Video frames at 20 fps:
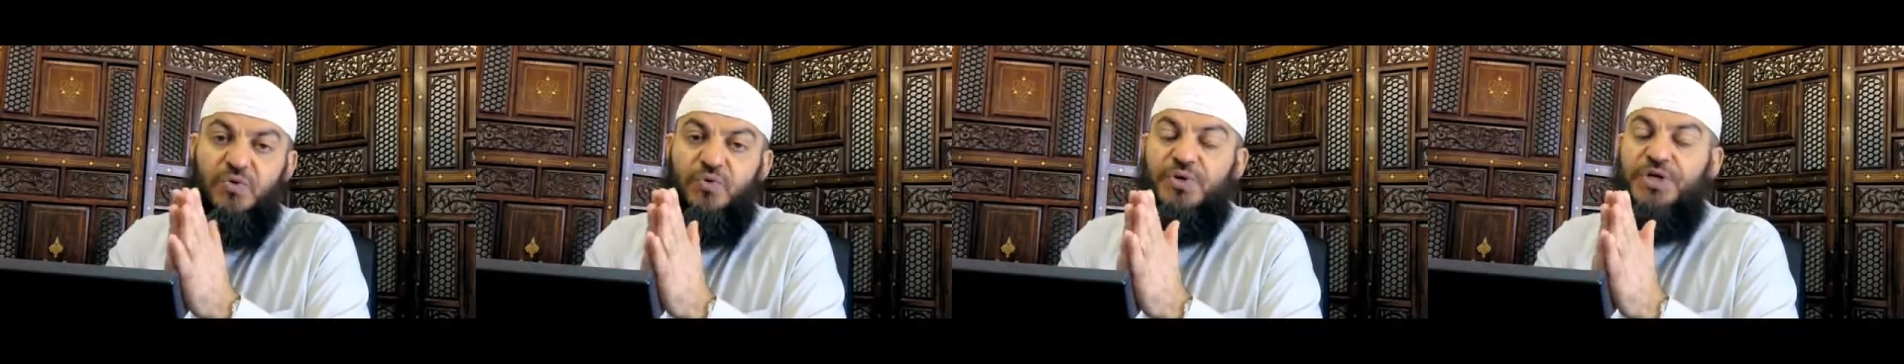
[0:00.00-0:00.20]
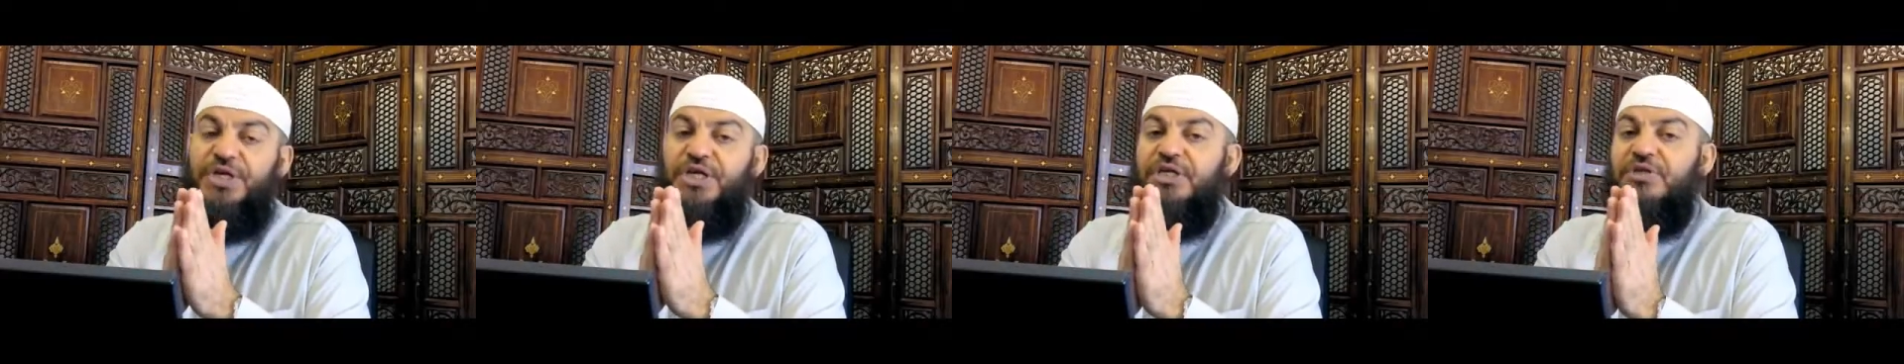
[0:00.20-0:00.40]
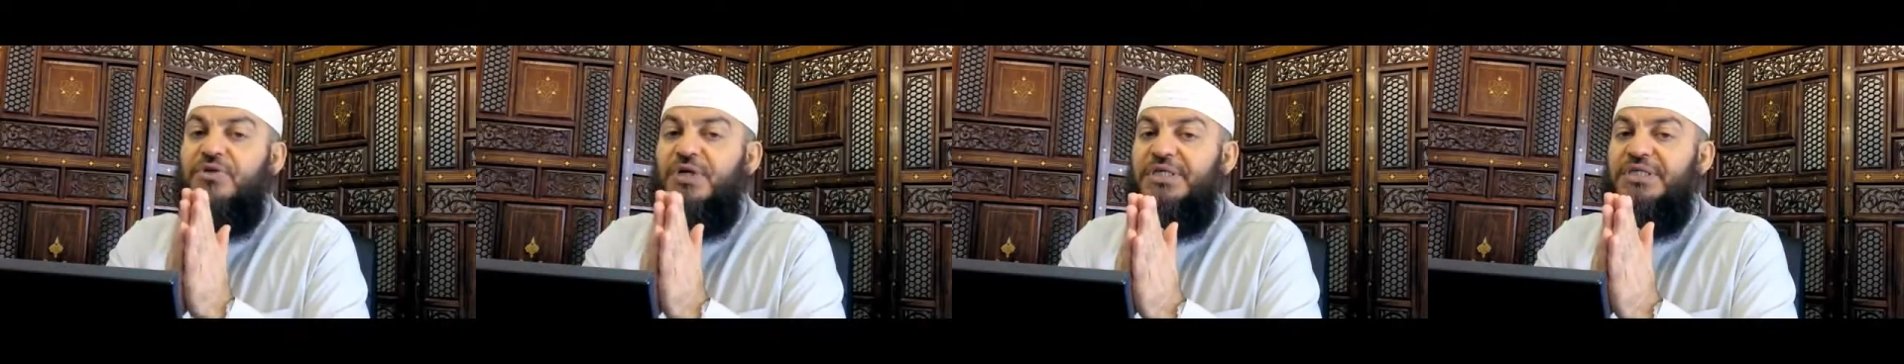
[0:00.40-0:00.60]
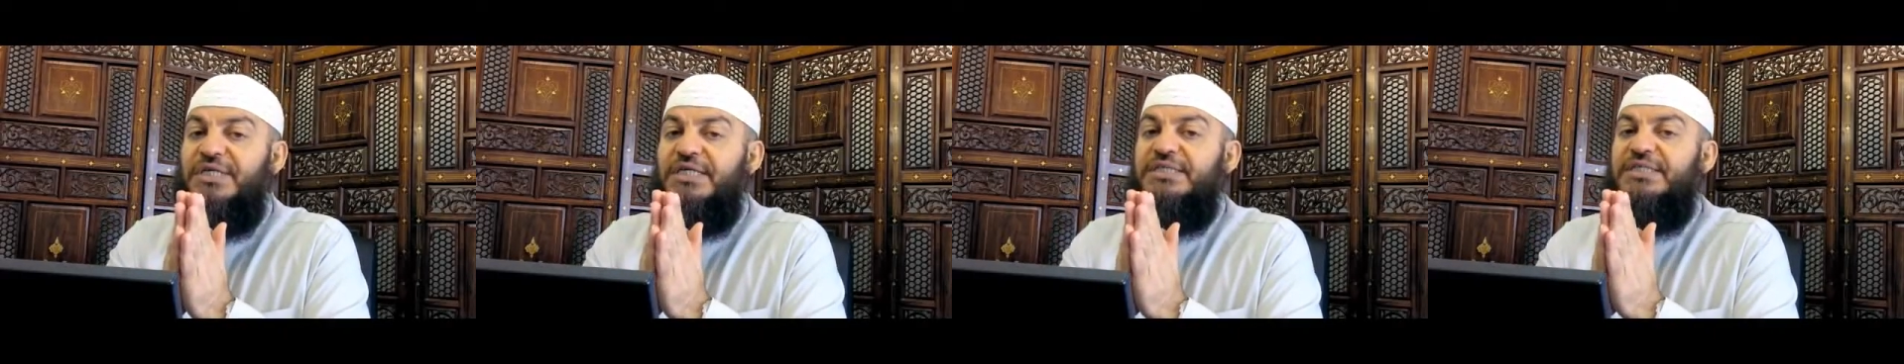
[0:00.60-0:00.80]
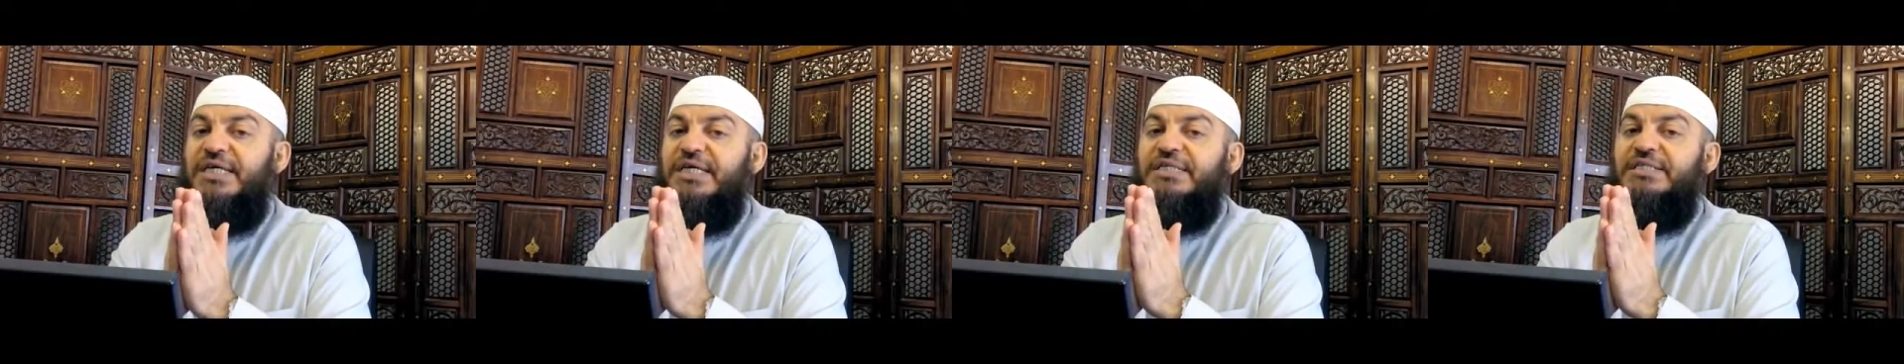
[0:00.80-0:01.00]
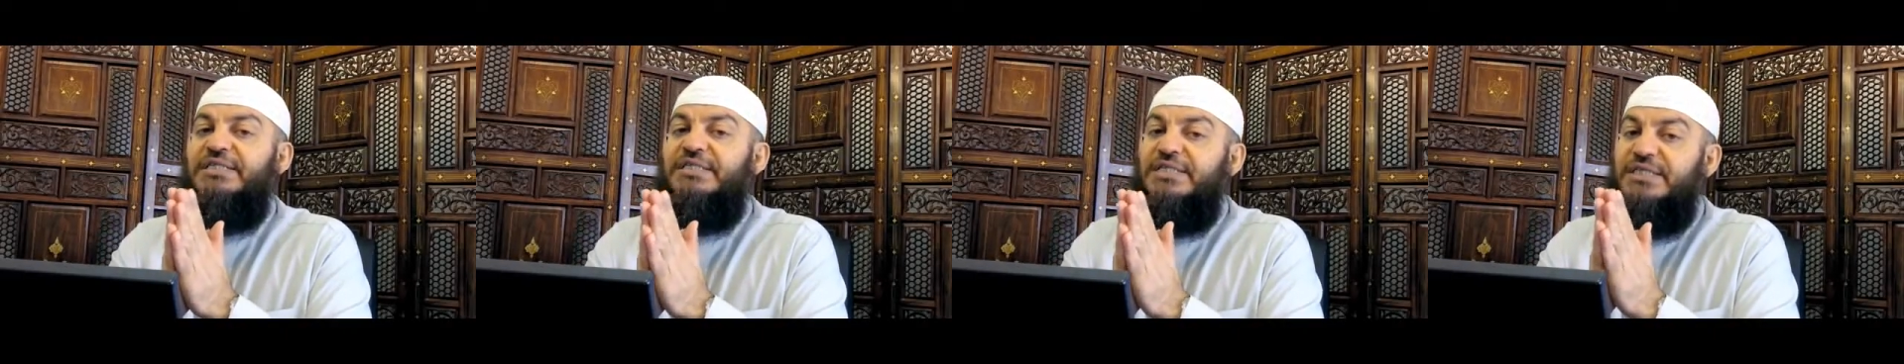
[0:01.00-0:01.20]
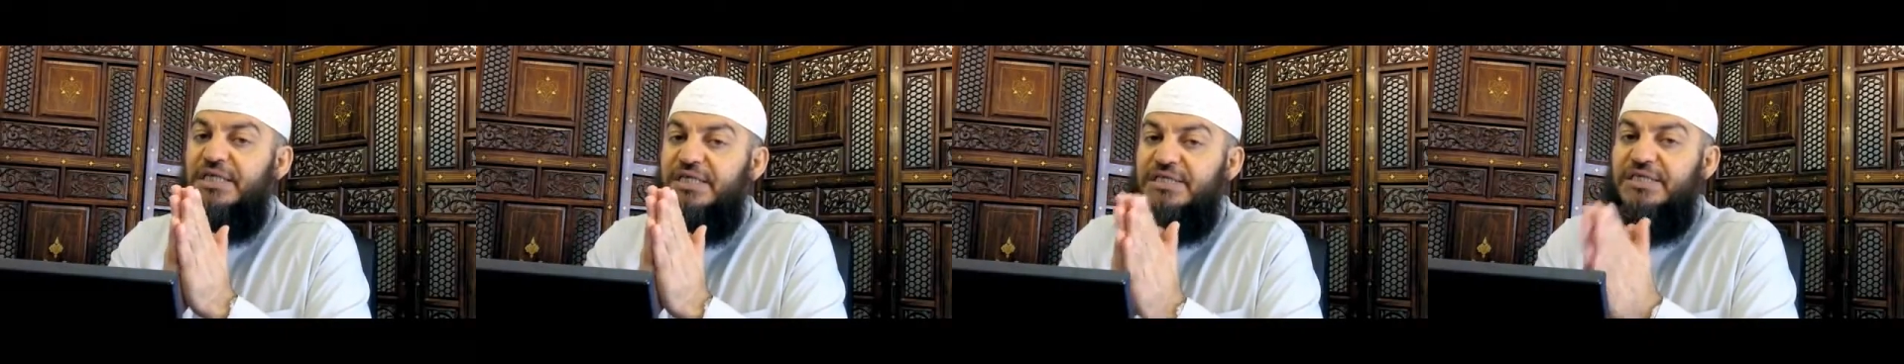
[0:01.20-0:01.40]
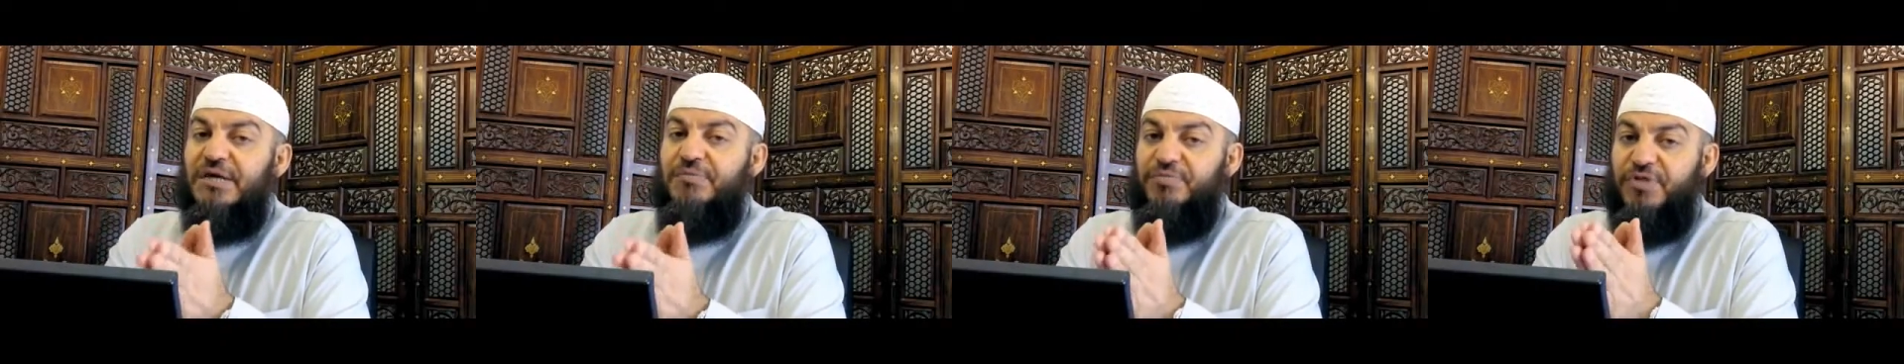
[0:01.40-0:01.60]
we need to understand
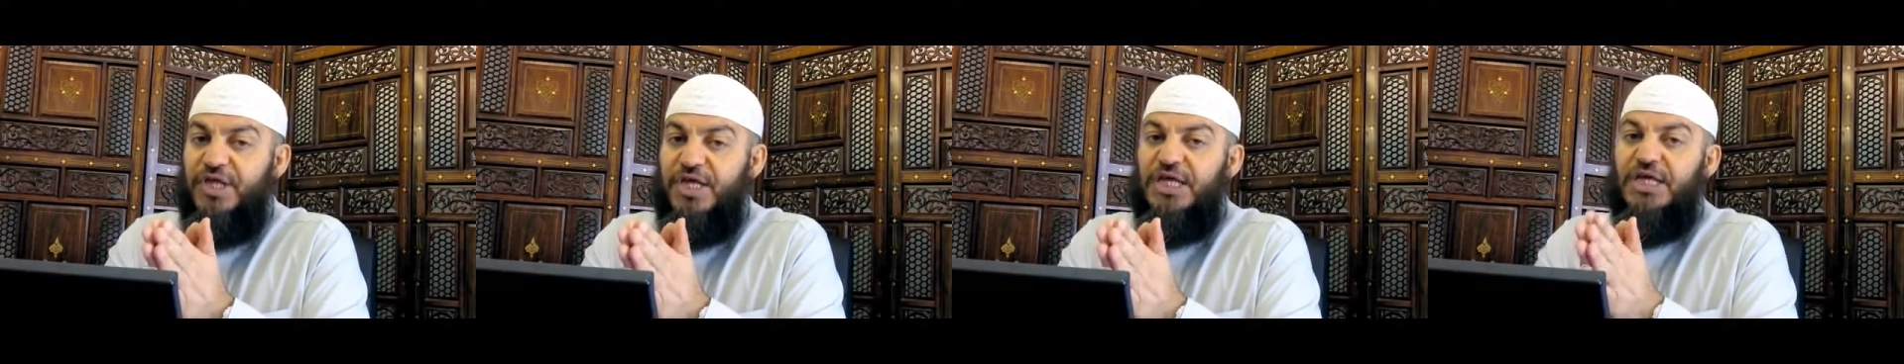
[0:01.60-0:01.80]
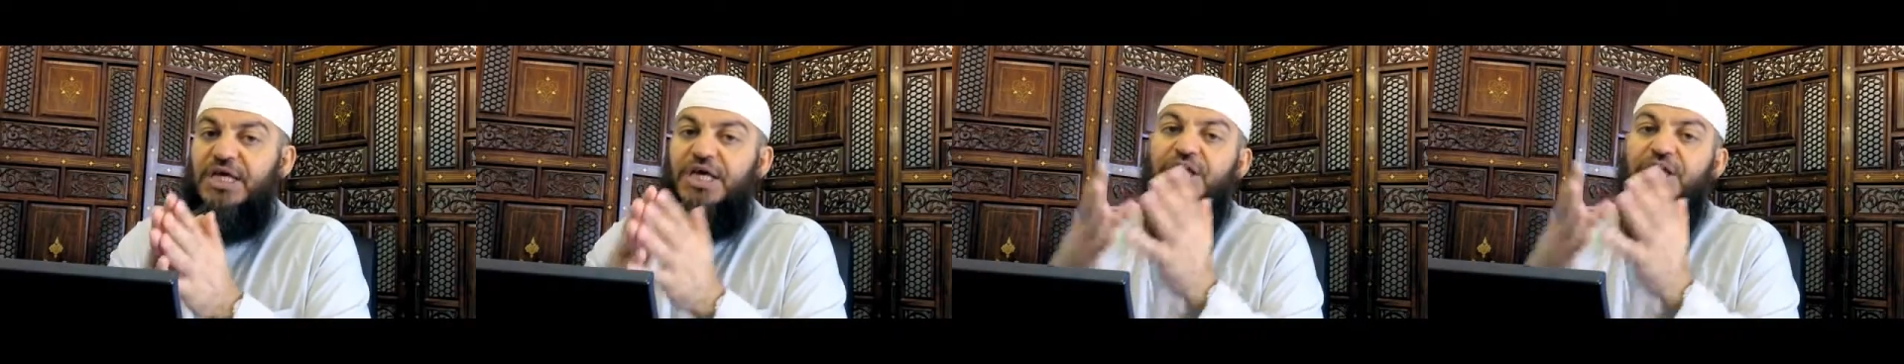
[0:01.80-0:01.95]
something.